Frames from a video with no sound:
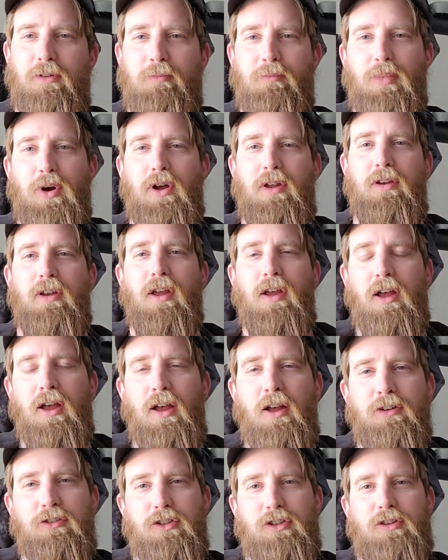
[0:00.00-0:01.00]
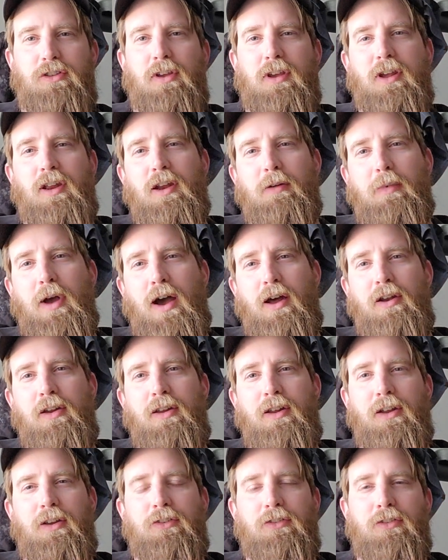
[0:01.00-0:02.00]
But just thinking about
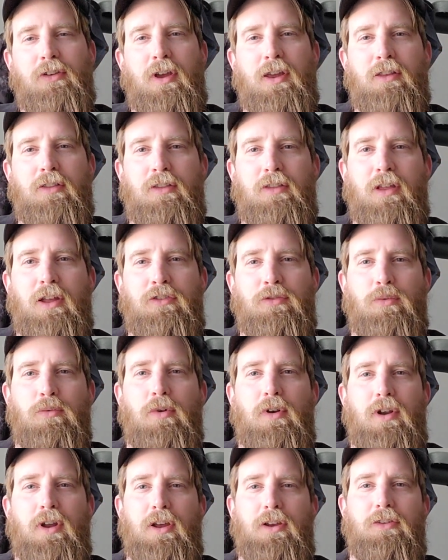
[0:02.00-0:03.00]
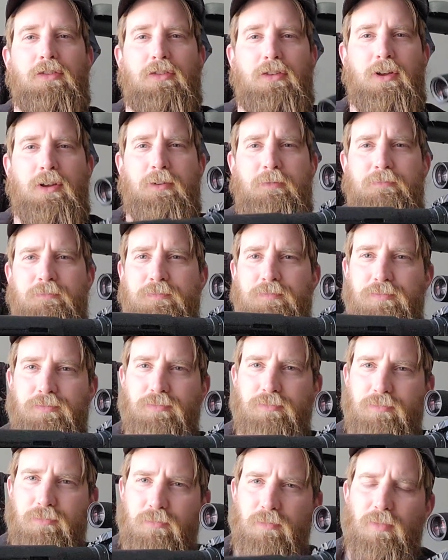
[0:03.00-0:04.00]
it, it's like that's one nice thing.
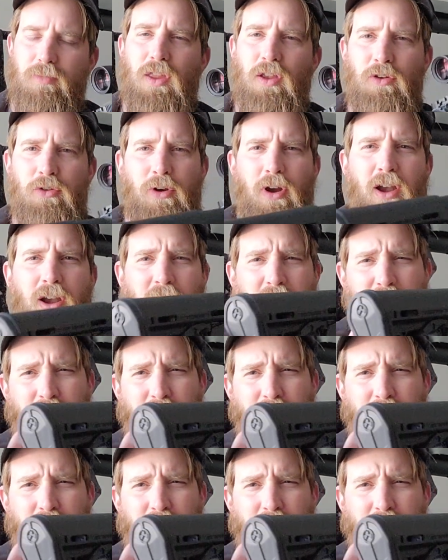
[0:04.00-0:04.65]
Granted,